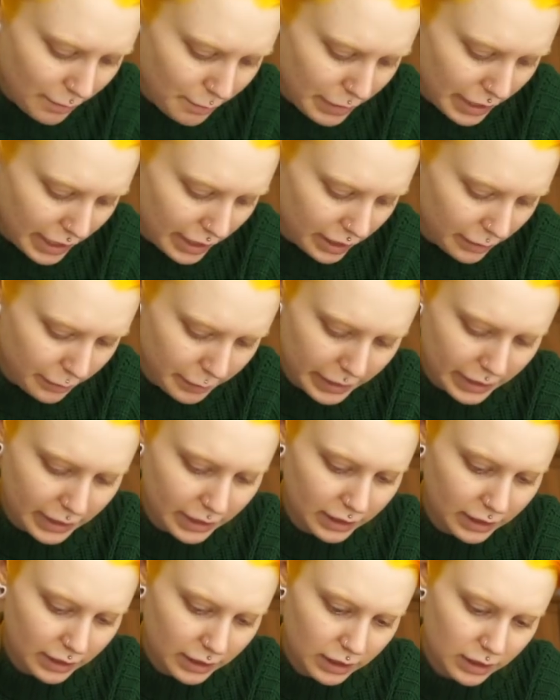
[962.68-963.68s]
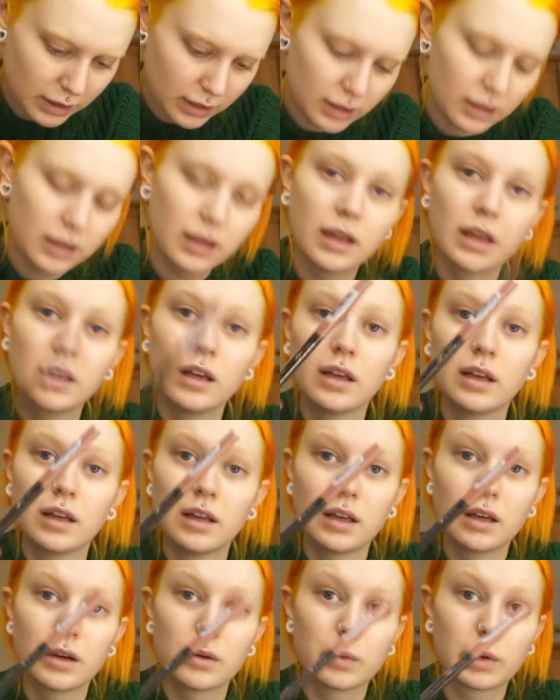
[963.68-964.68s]
Bare Pink.
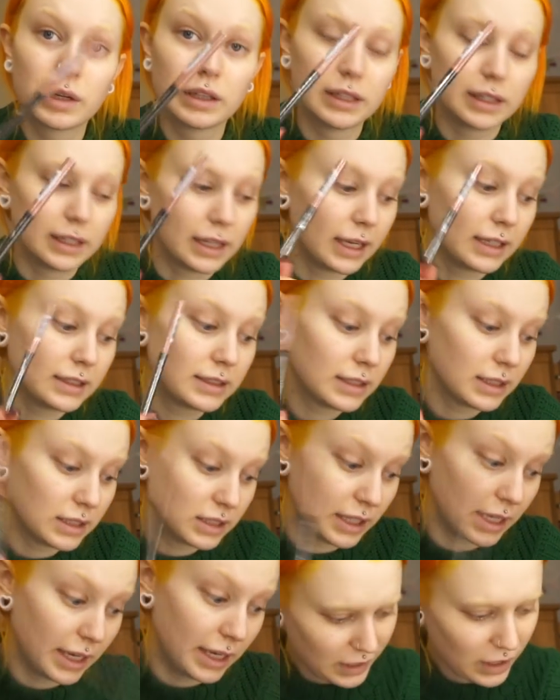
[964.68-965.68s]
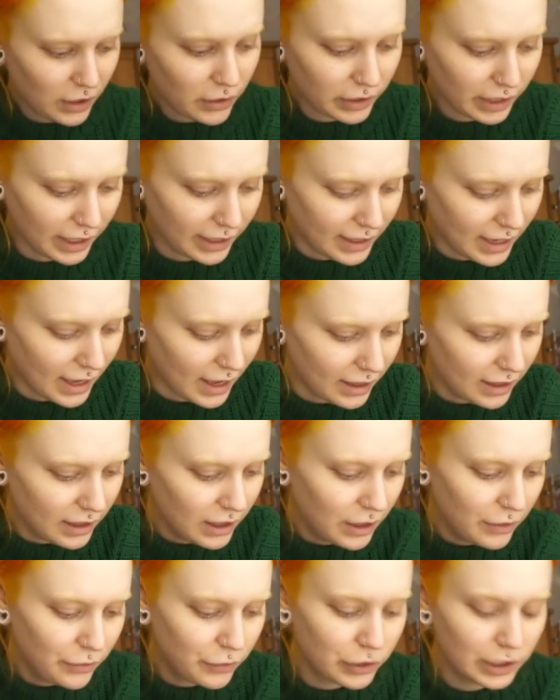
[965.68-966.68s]
Really nice shade. Okay, yeah.
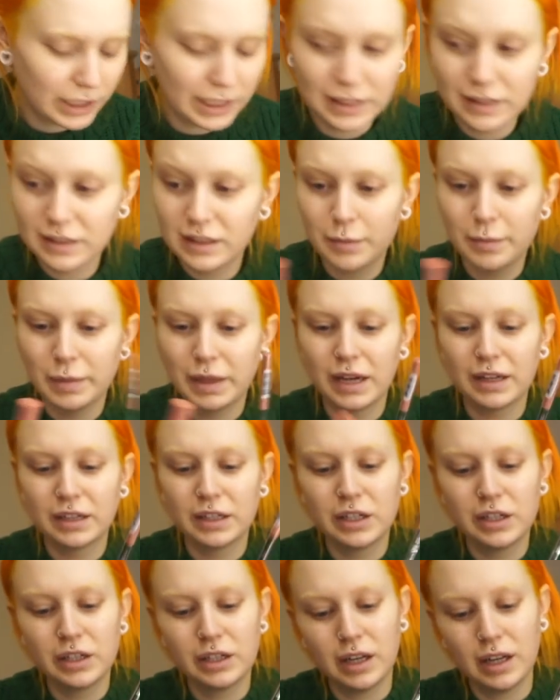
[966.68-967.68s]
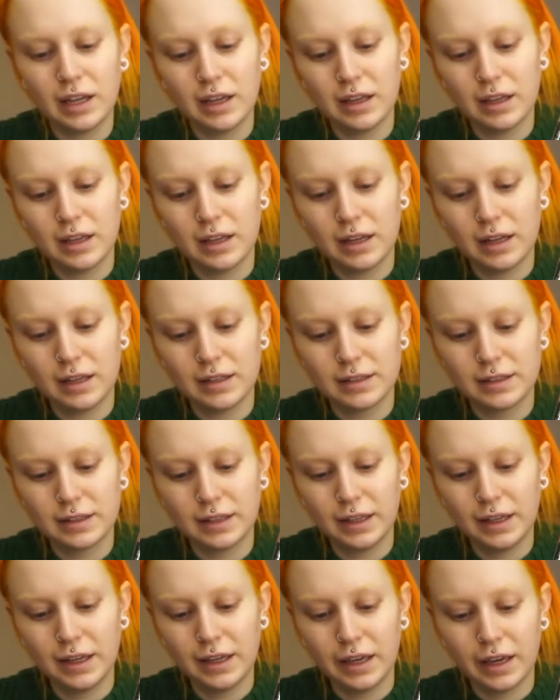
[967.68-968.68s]
For the lip liner, it is
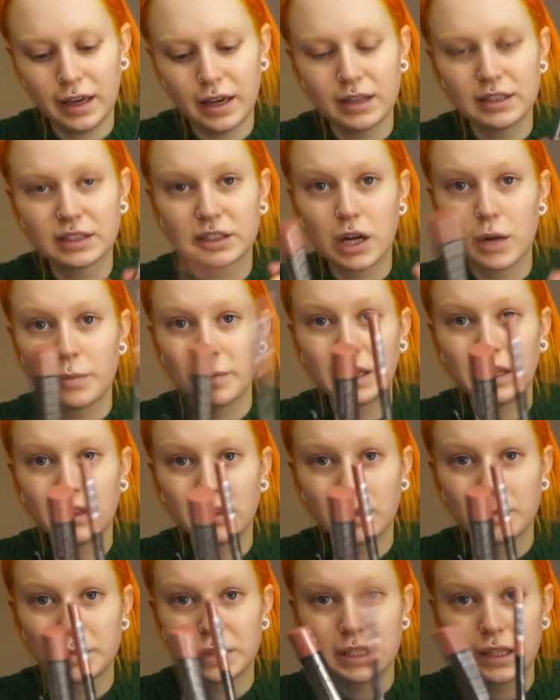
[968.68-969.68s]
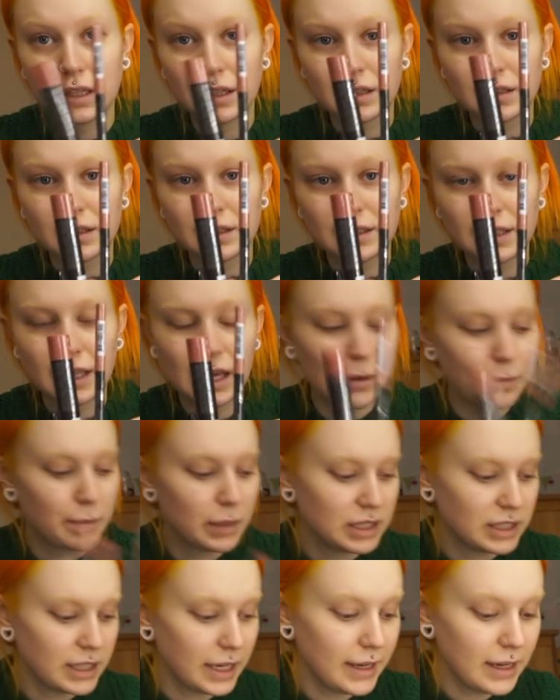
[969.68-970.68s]
the sculpting lipstick, the same
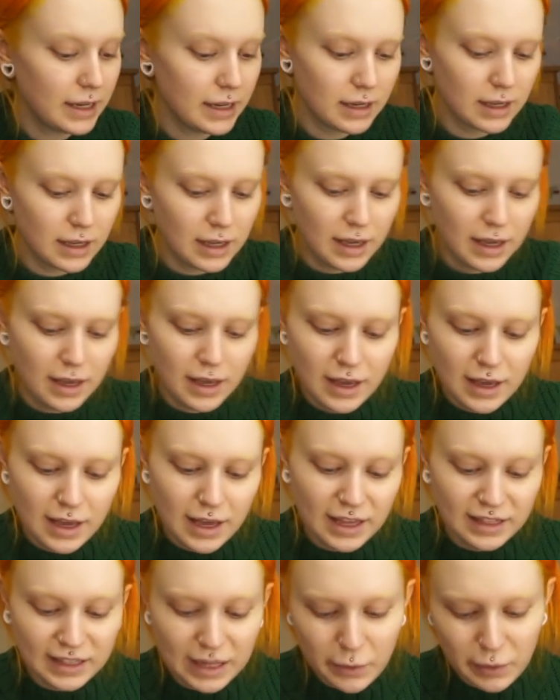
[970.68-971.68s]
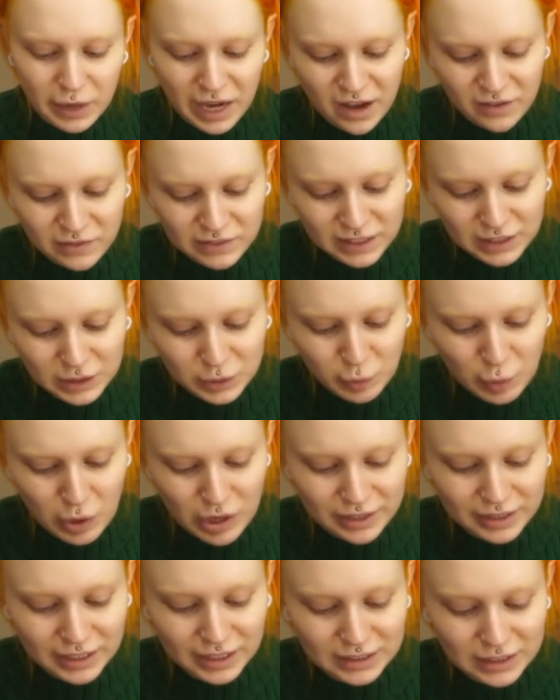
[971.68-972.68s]
shade. And then we have this one, the